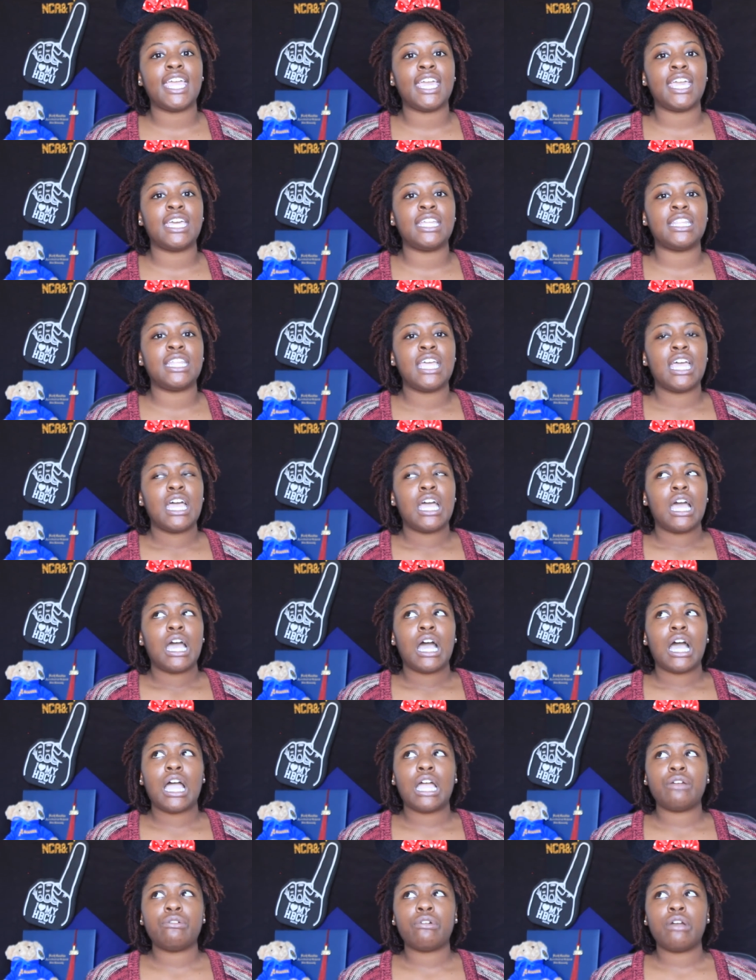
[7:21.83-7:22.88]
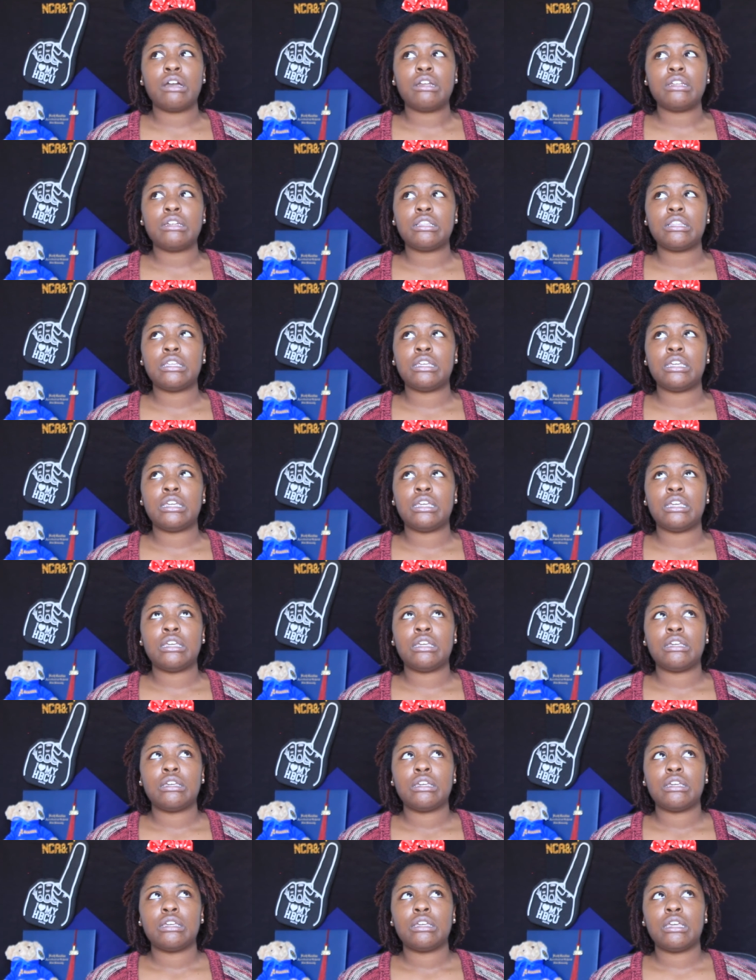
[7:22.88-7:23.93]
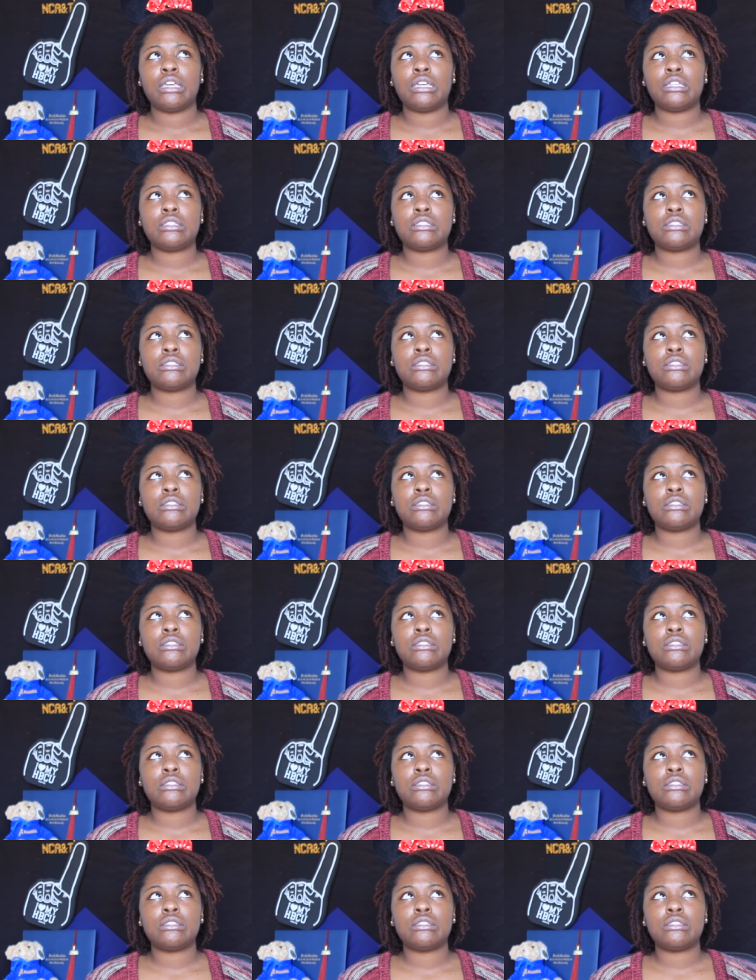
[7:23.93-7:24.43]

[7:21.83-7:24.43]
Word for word: and ironically it